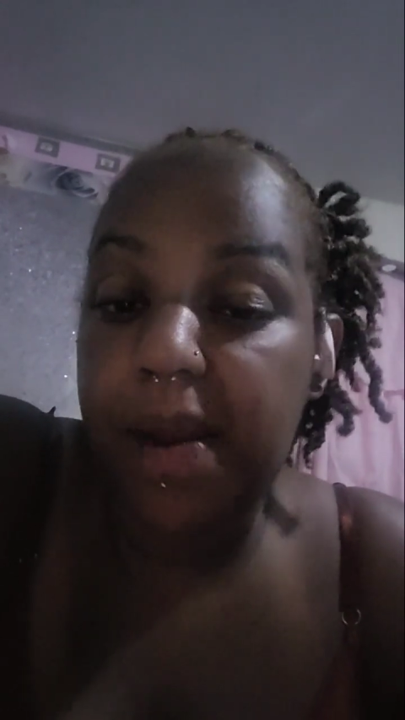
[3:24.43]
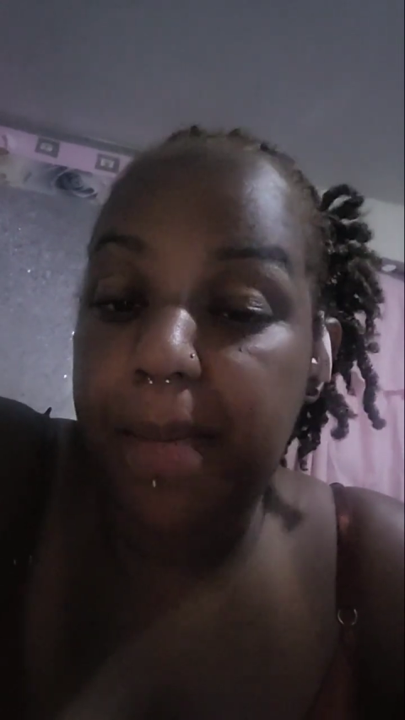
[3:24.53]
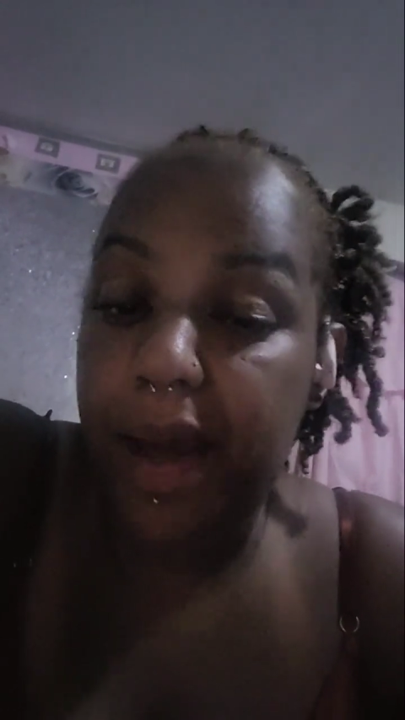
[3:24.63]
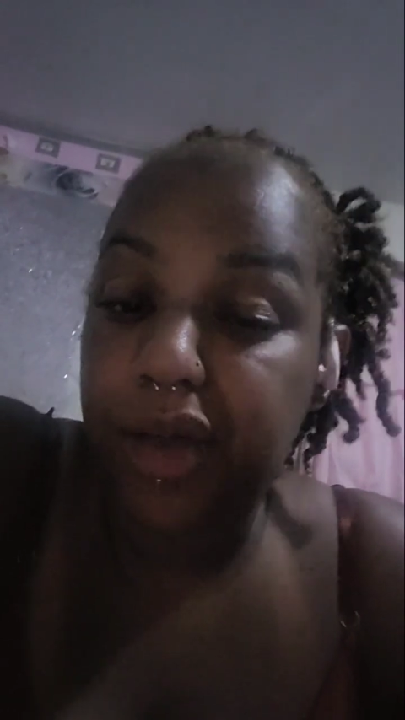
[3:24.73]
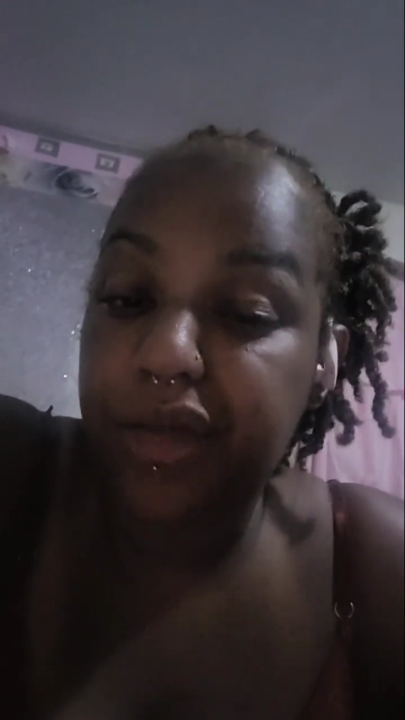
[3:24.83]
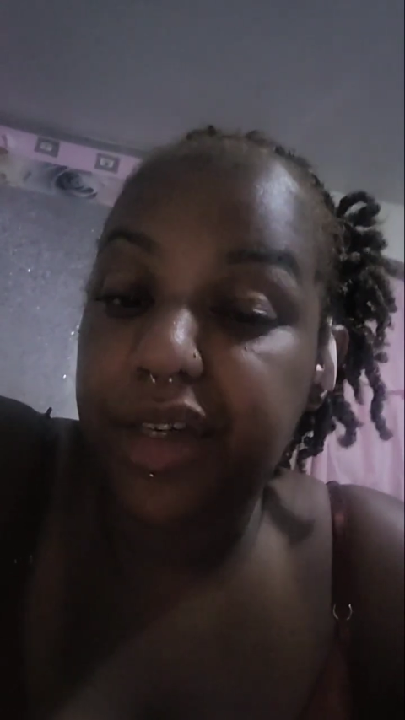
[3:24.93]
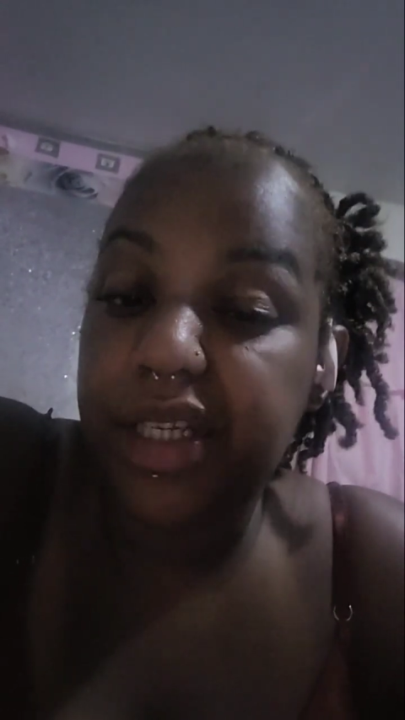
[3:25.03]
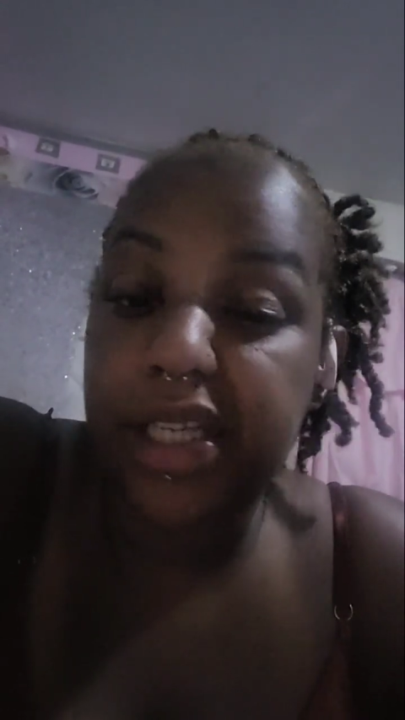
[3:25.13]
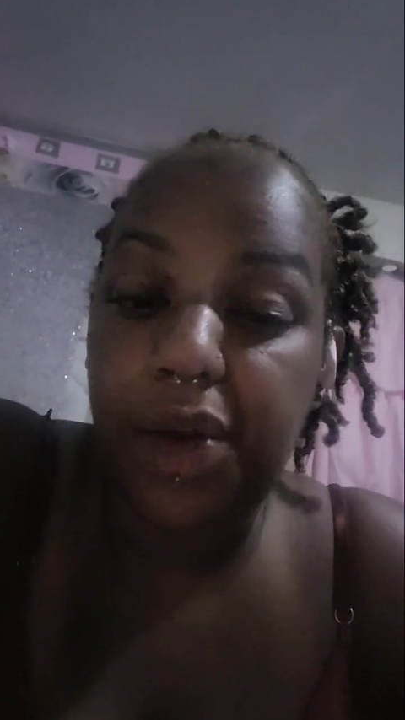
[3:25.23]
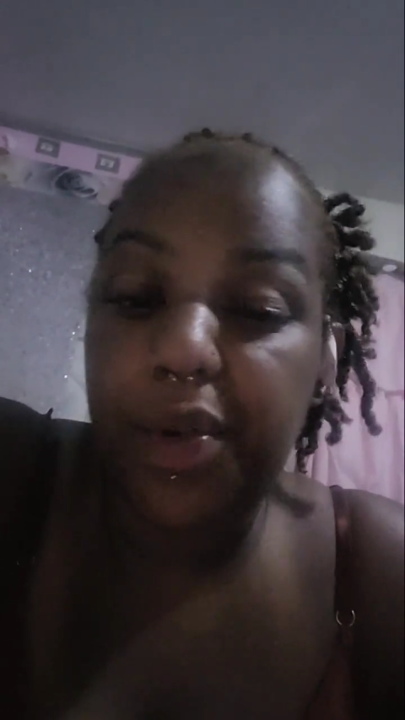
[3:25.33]
of
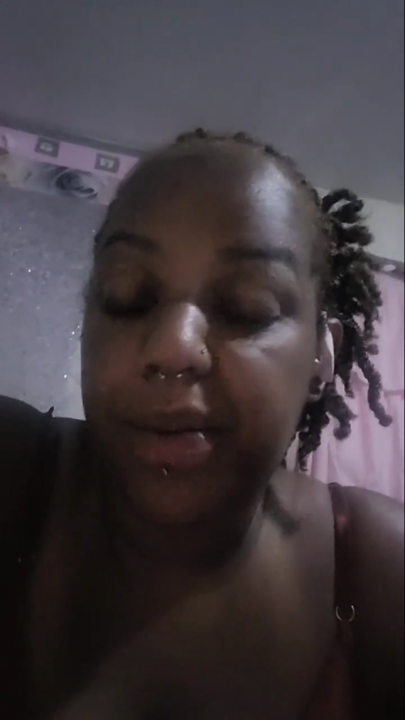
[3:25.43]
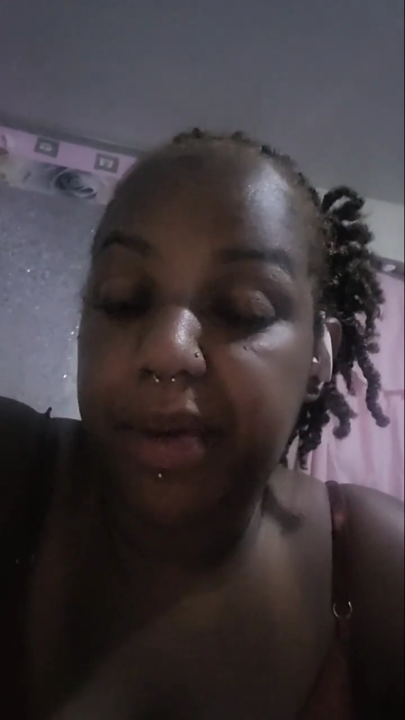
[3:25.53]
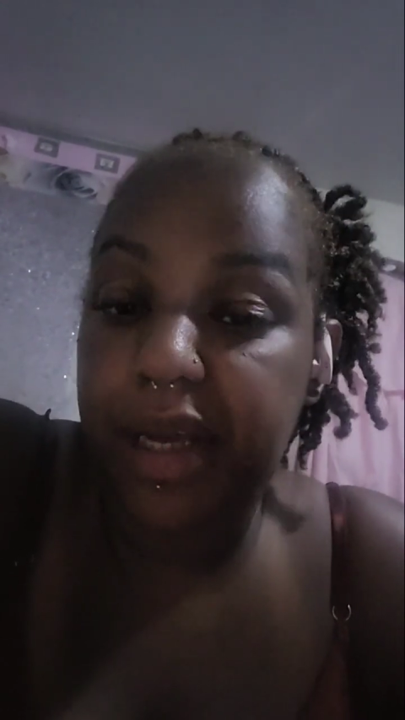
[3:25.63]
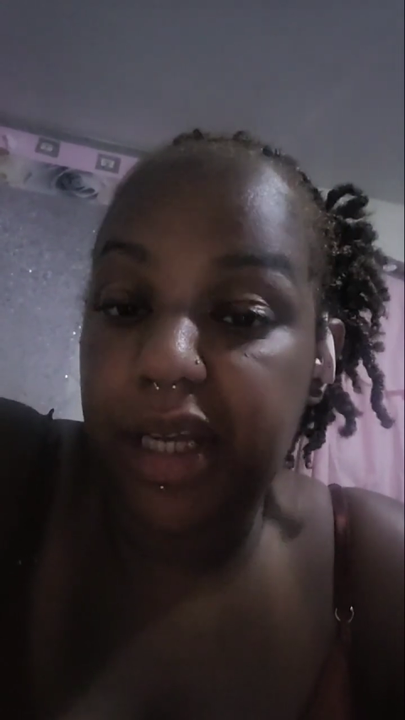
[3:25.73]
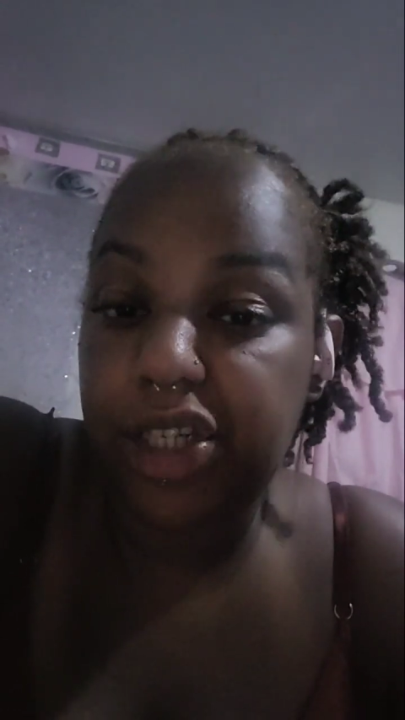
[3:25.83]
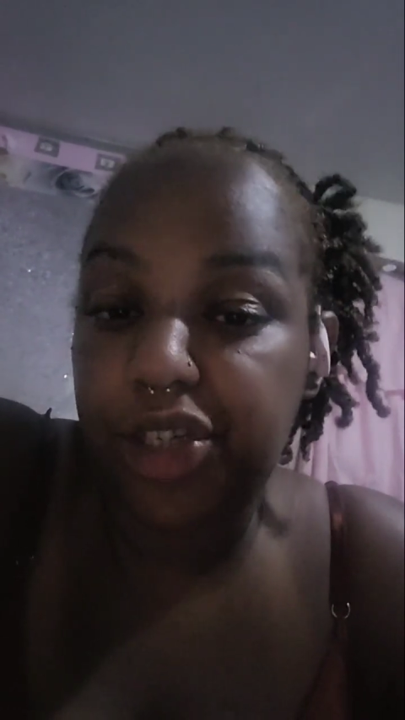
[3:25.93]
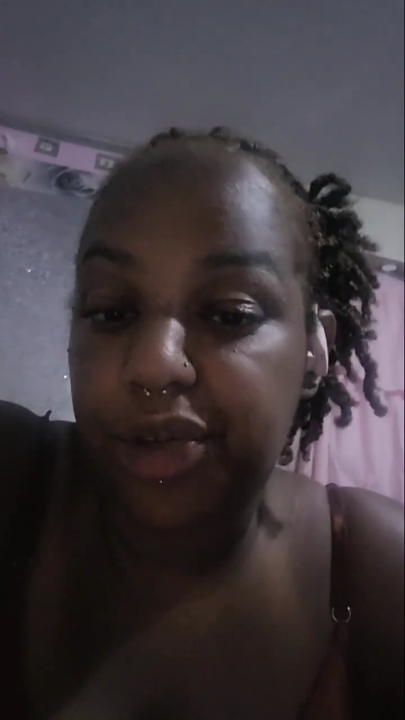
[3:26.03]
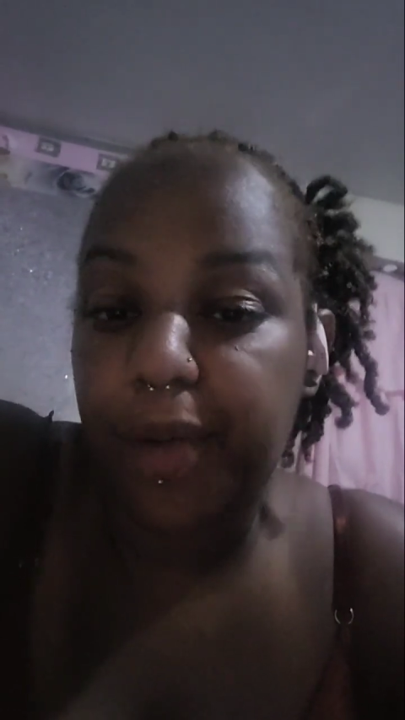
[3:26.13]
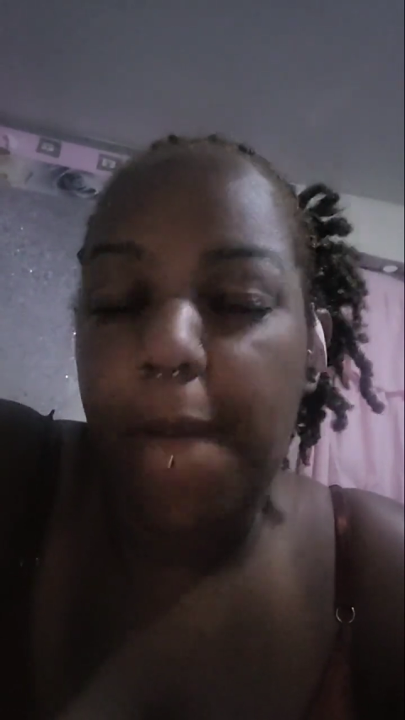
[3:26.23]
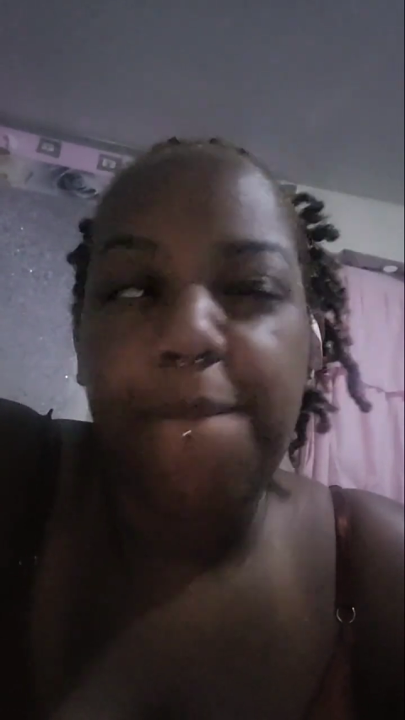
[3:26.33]
boundaries, it wouldn't be an issue.